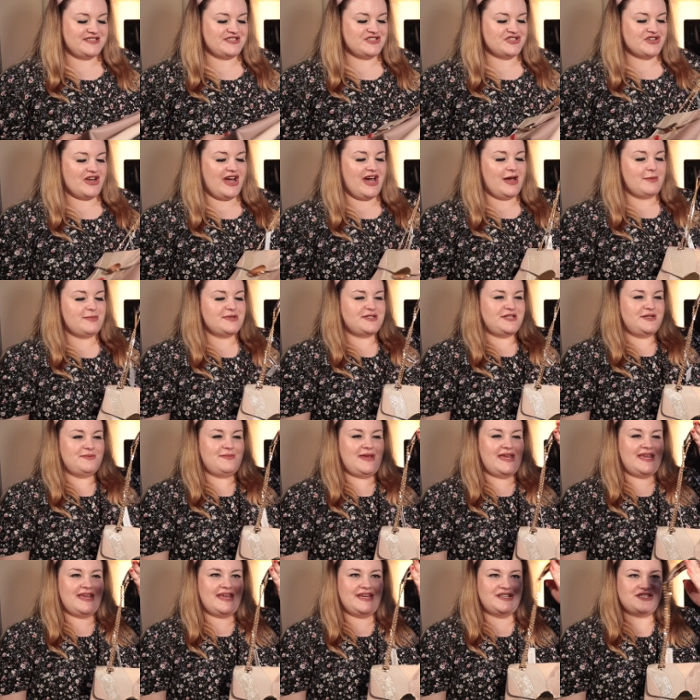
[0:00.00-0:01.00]
the strap to
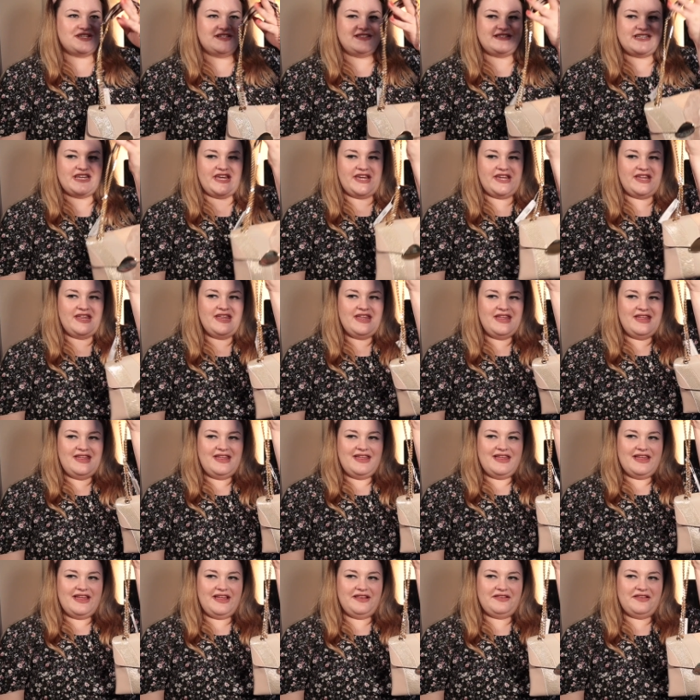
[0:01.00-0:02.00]
make it just a,
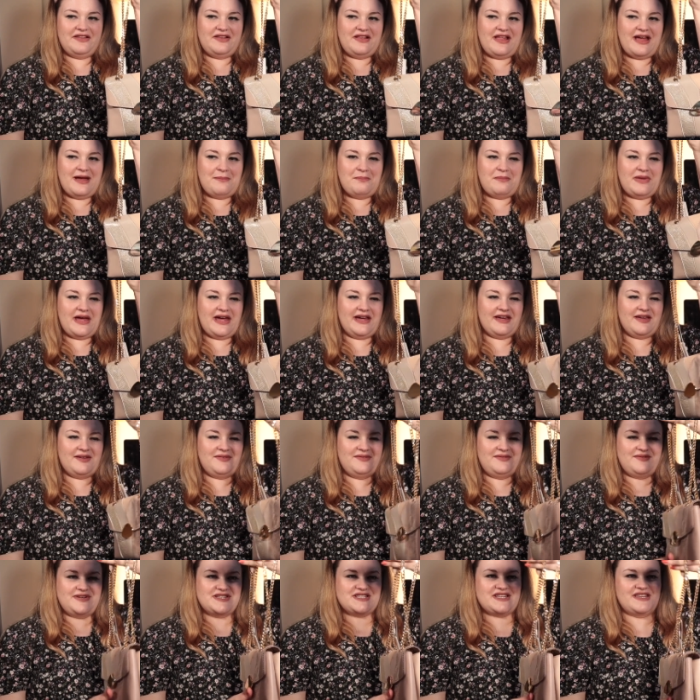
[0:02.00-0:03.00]
a little
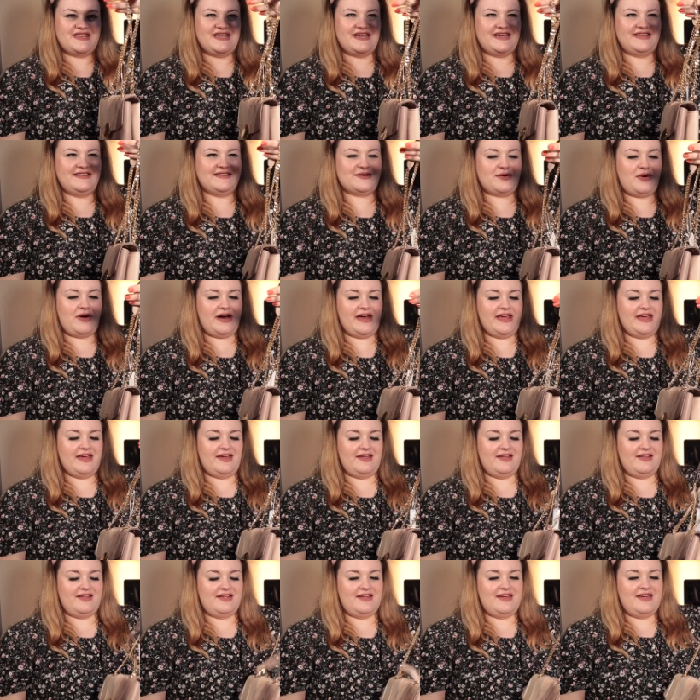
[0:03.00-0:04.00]
handbag, which I think is
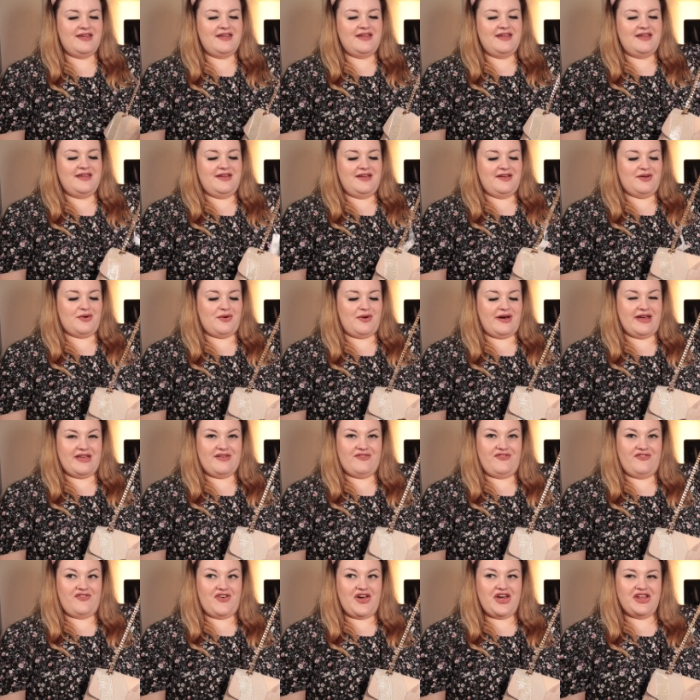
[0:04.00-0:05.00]
quite
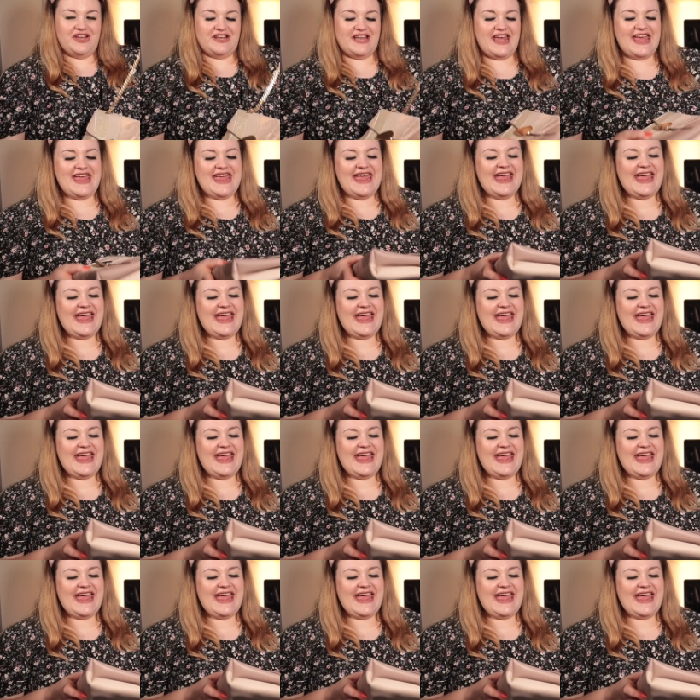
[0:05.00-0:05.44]
quite fun.